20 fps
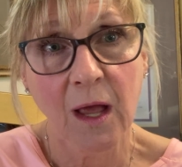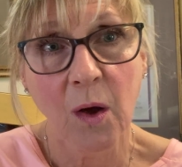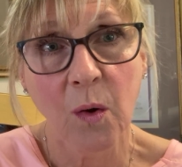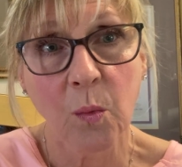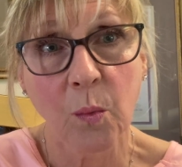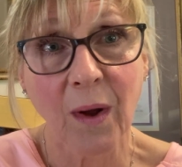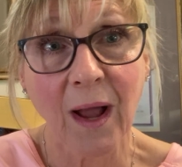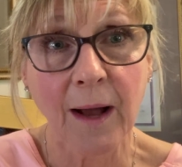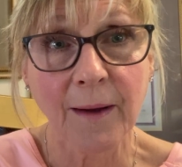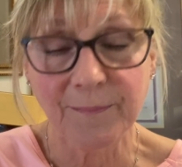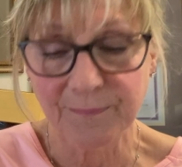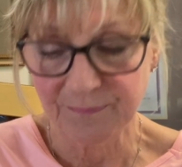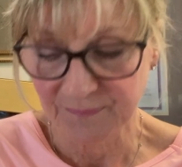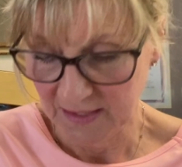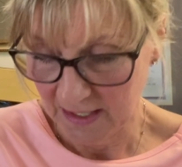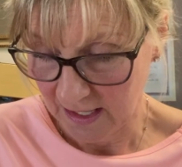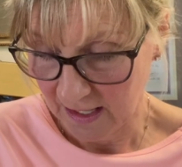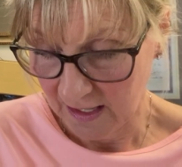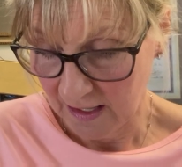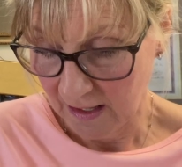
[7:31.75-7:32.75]
Well,
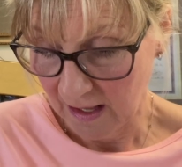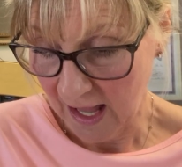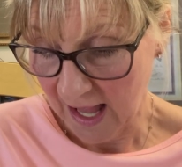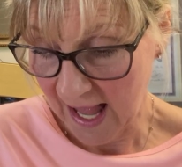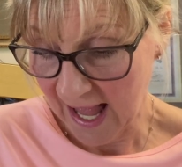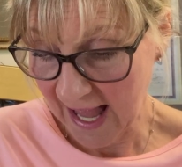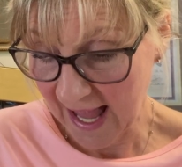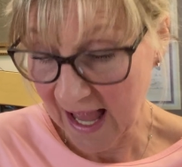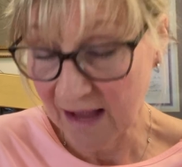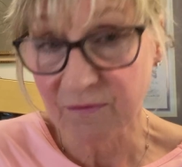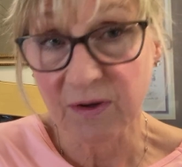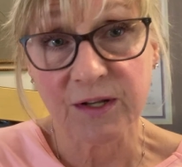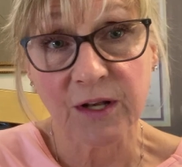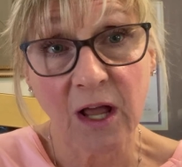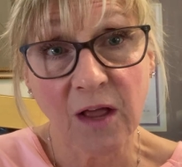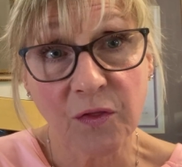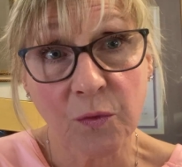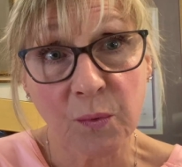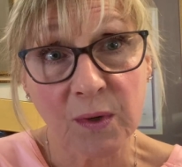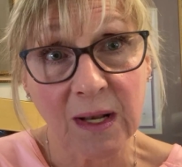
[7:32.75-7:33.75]
I have
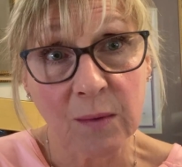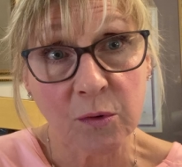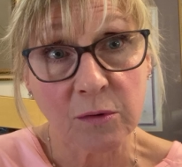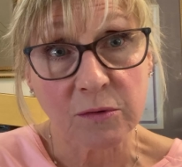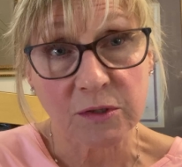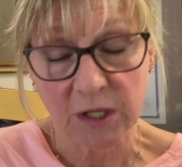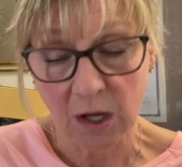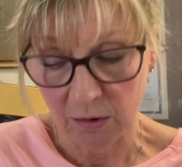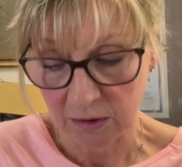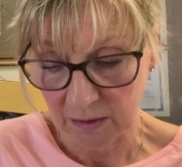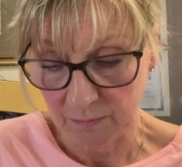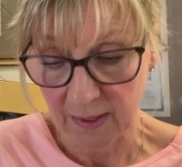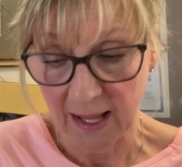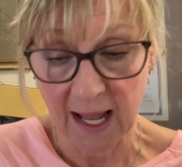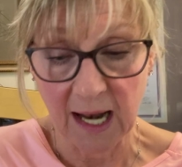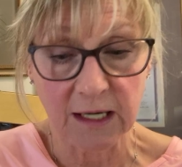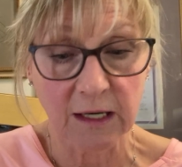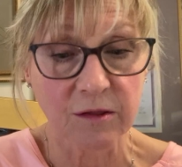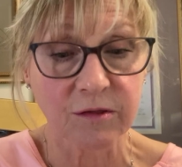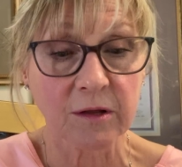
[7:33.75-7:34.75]
another one I'm going to talk
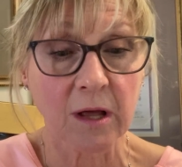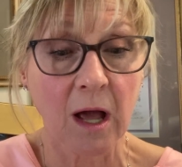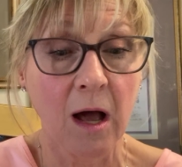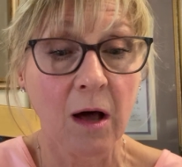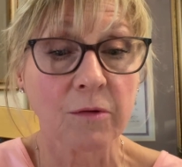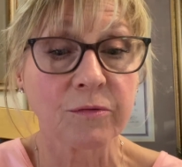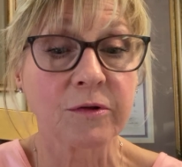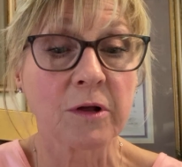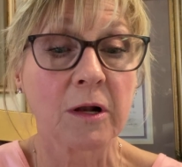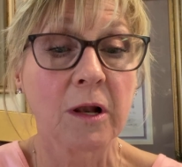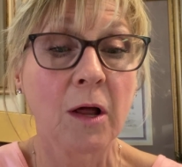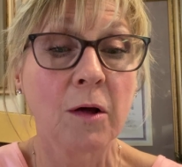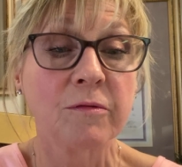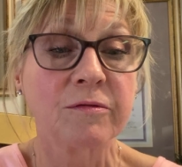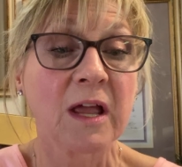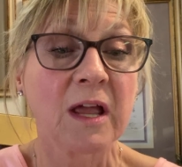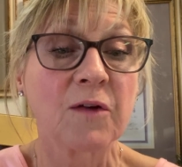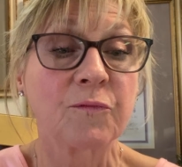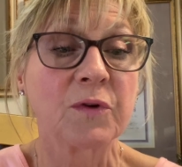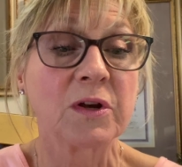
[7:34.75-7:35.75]
about. It's called
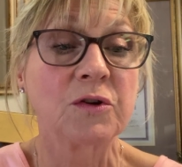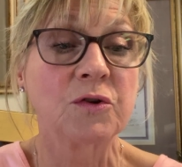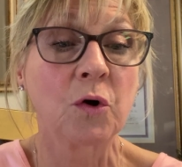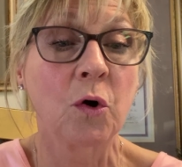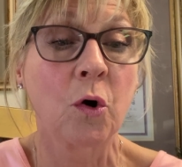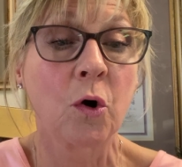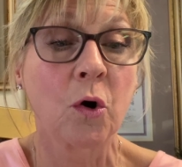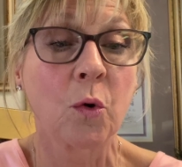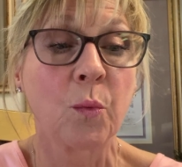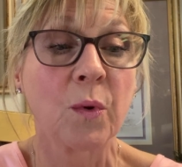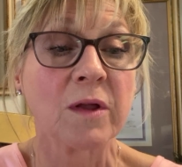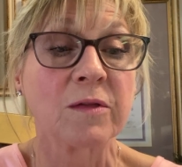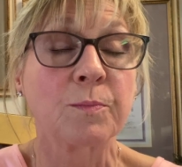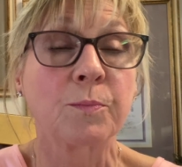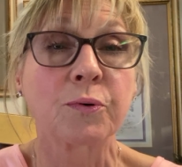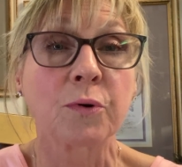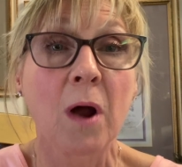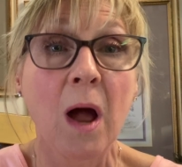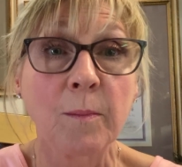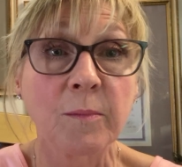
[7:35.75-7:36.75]
Close Every Door with
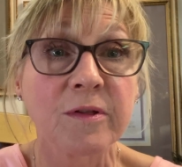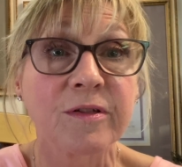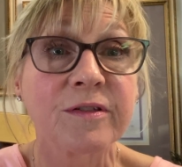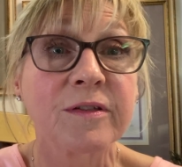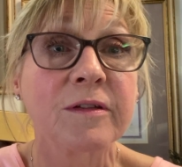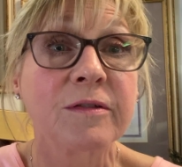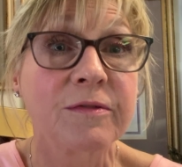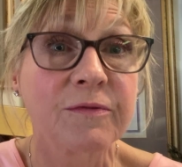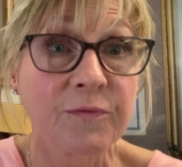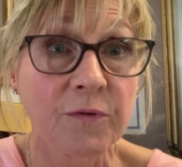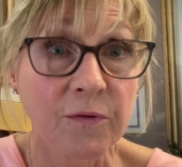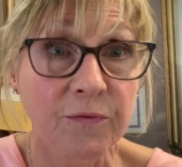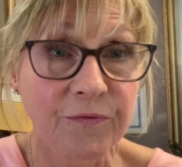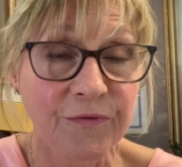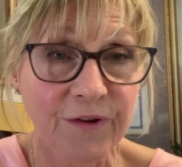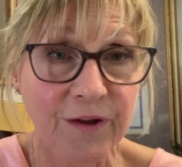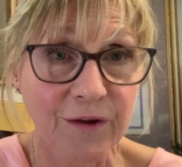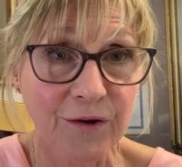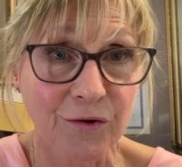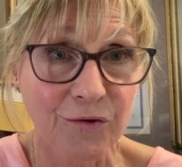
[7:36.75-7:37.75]
Promises
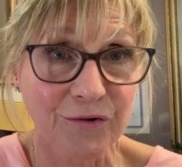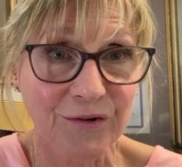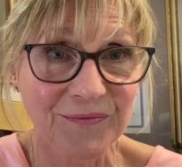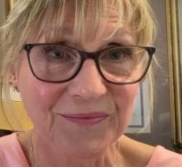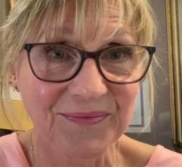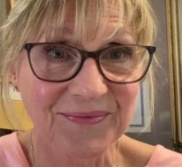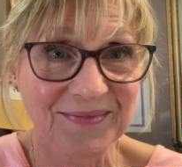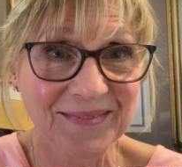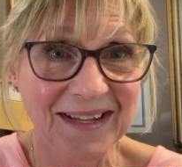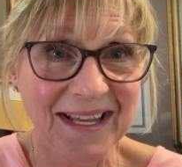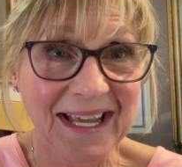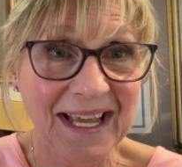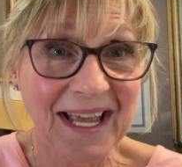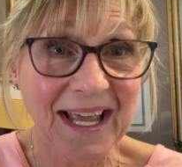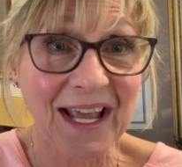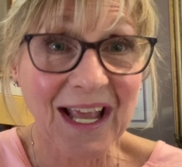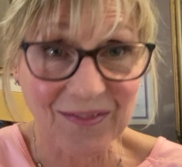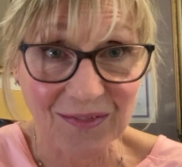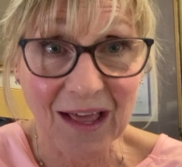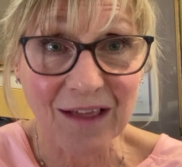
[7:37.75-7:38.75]
Fulfilled.
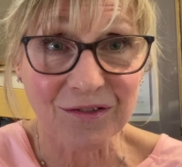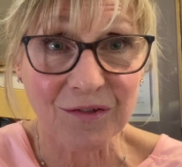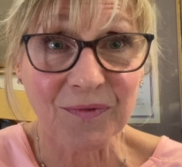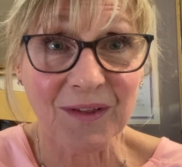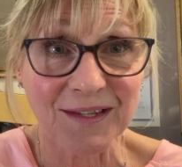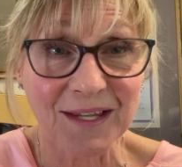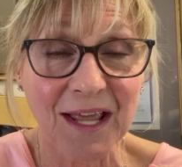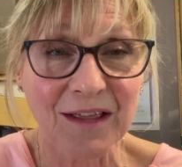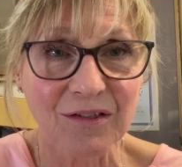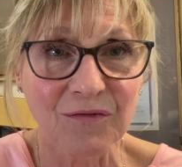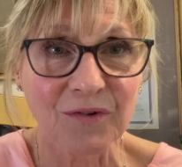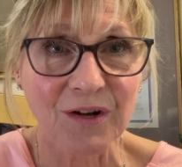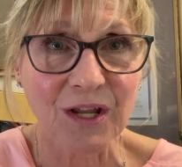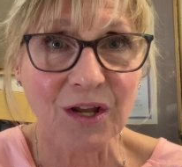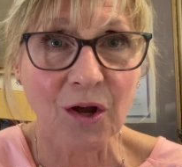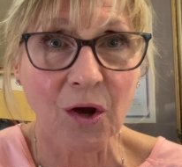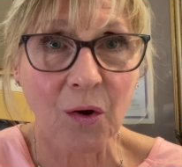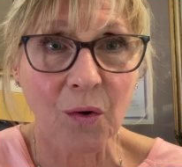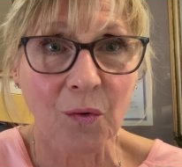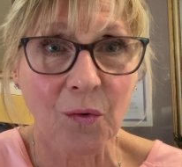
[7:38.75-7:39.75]
And that's on the next
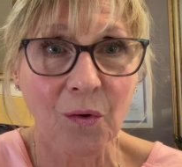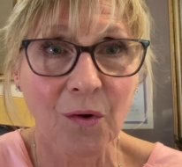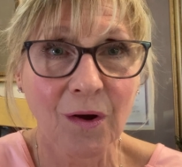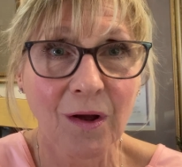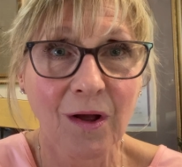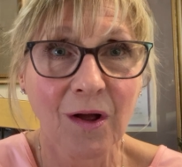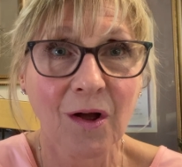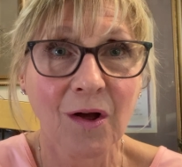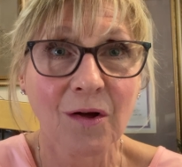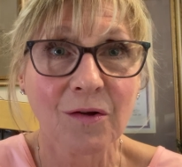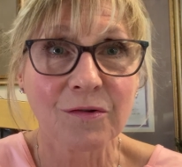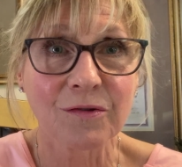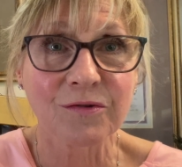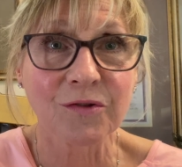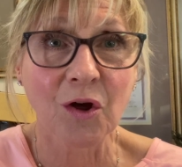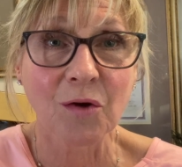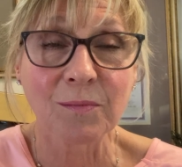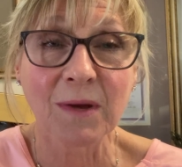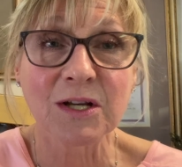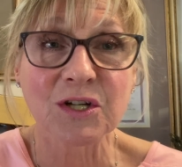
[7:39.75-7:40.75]
video.
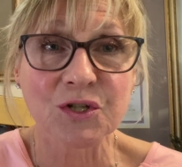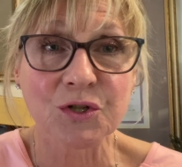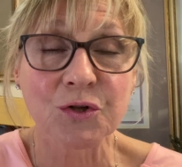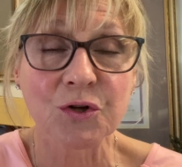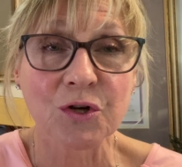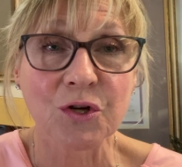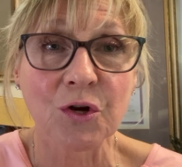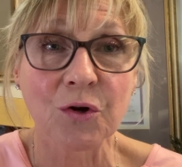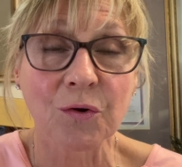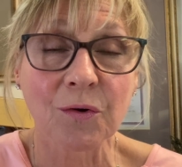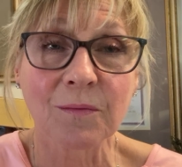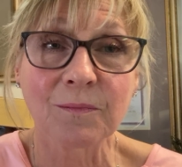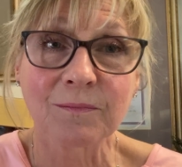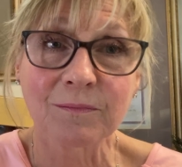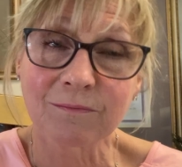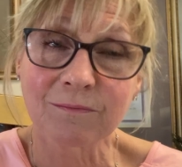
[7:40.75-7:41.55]
So make sure you're